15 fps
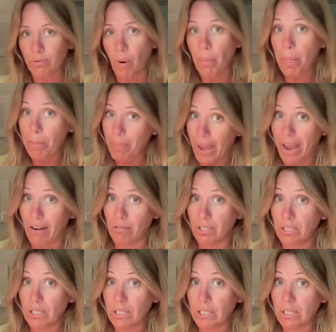from the
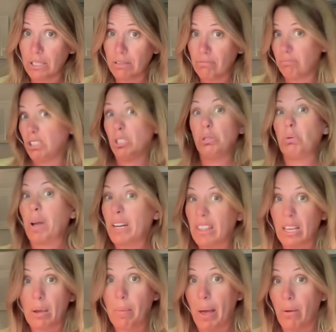parents to do
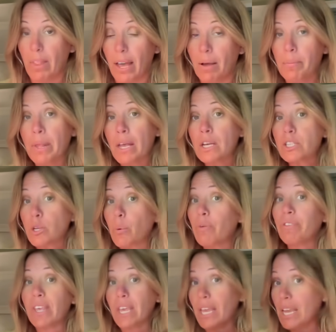anything about that. So
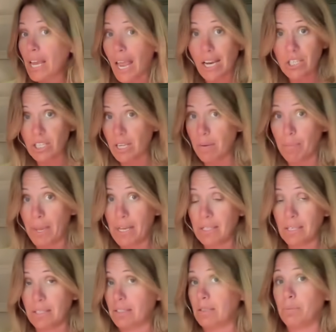if the EHCP
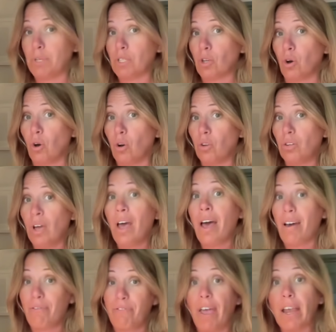system has gone,
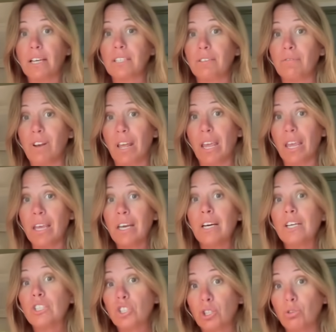effectively,
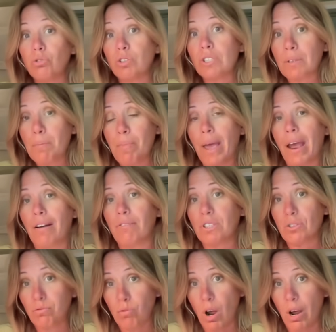children's and
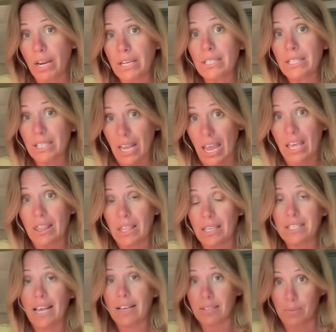parents' rights in the
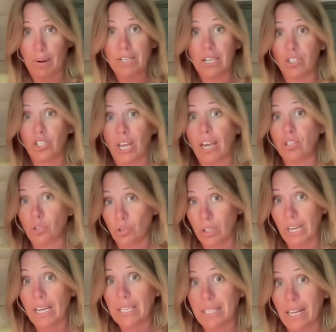special educational
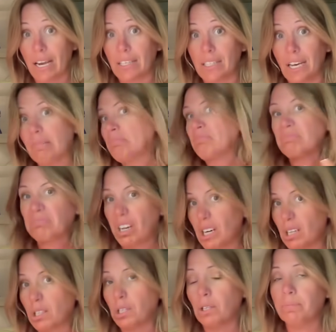needs sector
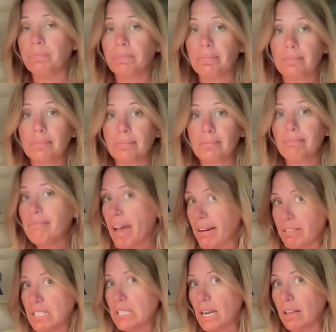are gone.
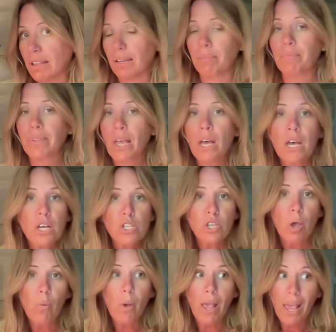There is nothing.
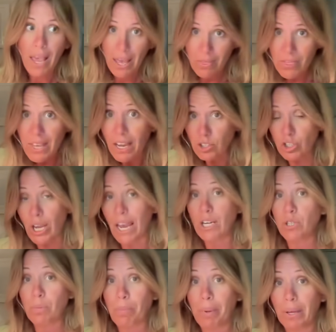So in the
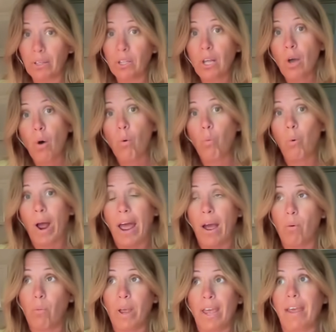education bill,
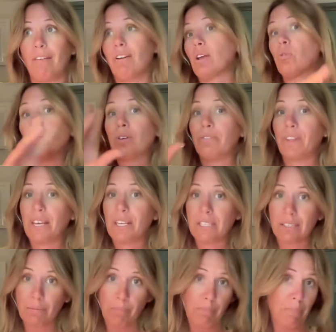where we're hearing all of
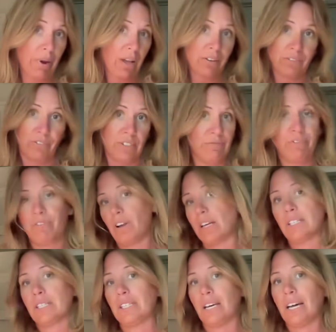this bluff and
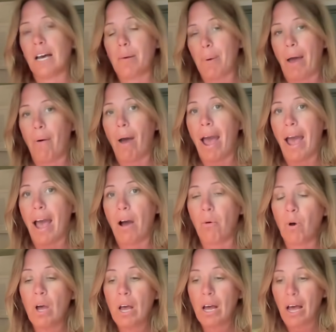fluster about how
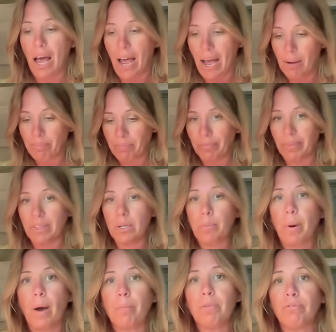the
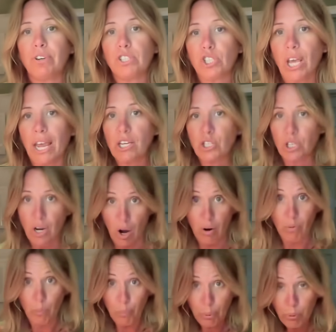Department for Education
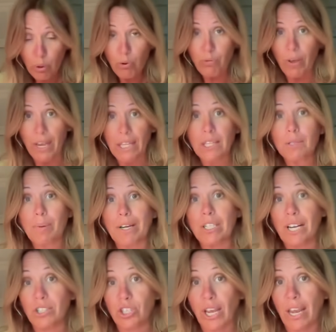are improving the
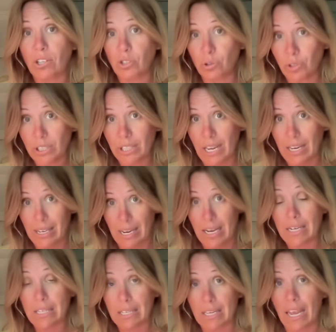special educational
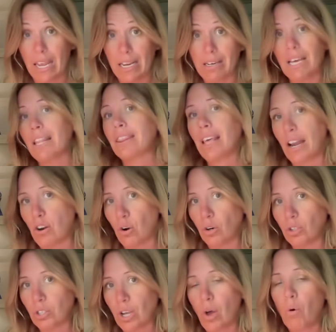needs scene, they're
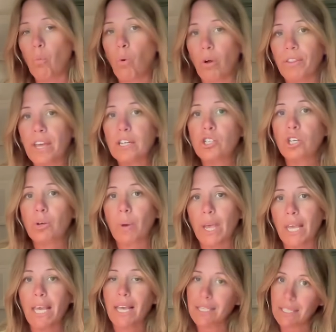not. What they're
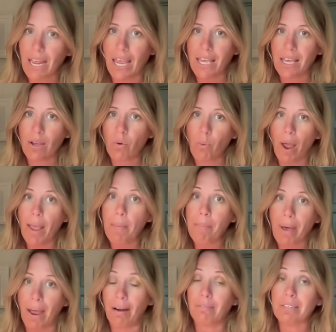doing is taking away
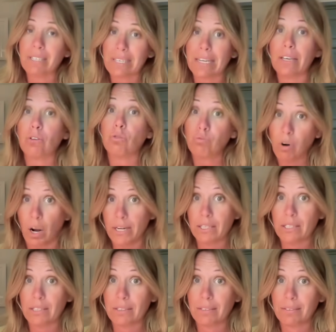parents' legal
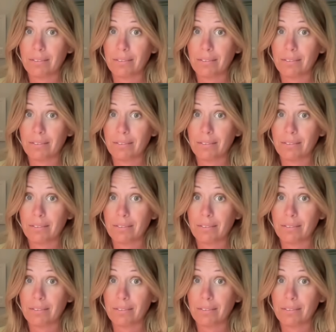rights